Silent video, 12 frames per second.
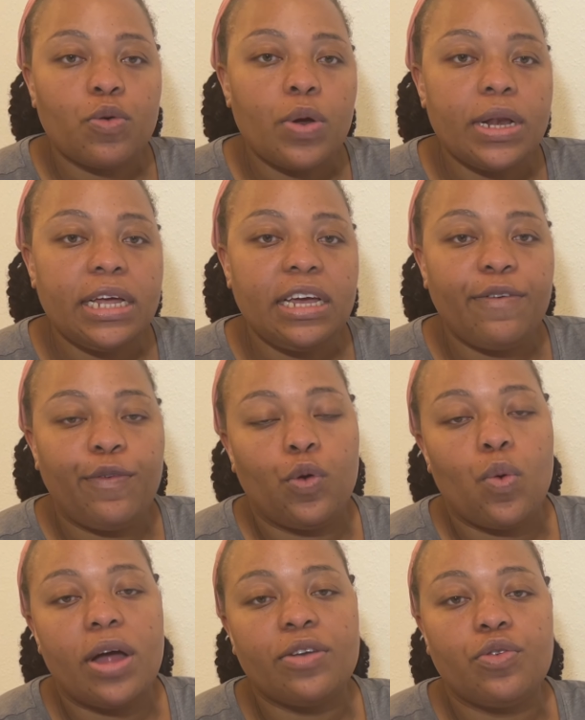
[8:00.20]
only if
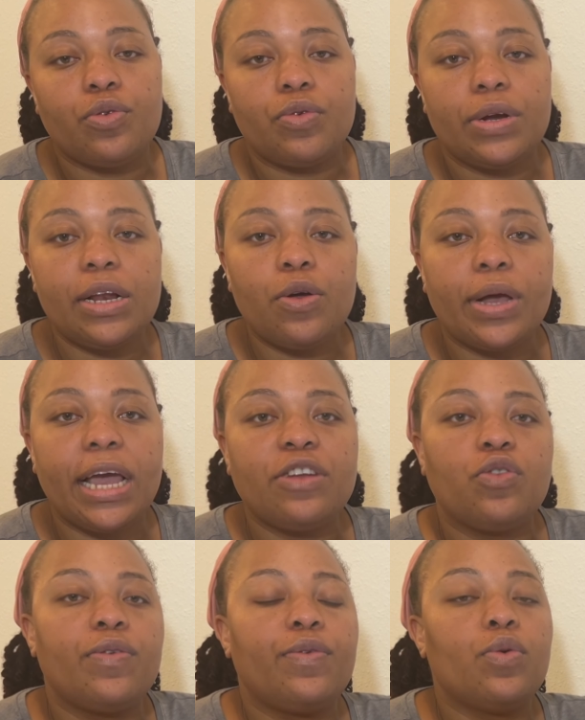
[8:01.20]
you want to
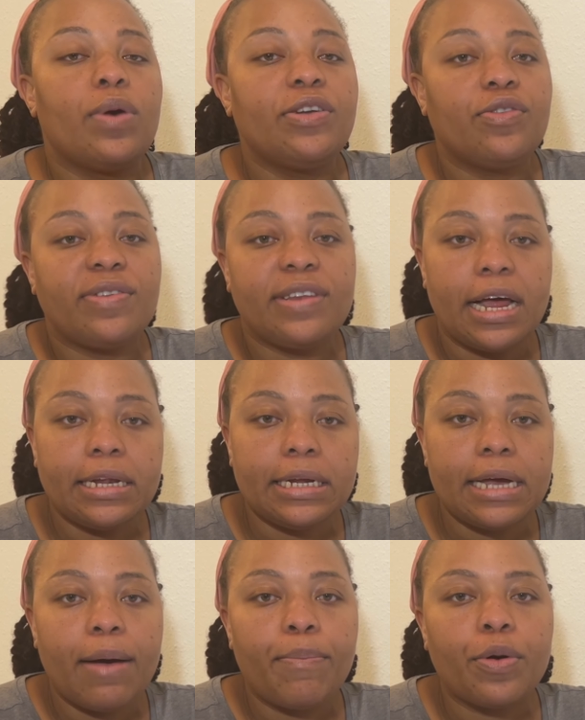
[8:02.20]
relocate or if you want to
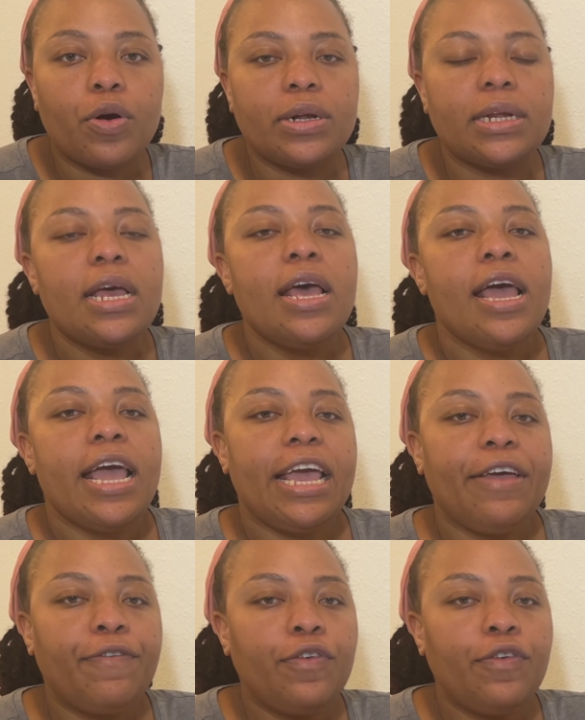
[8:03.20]
study abroad. If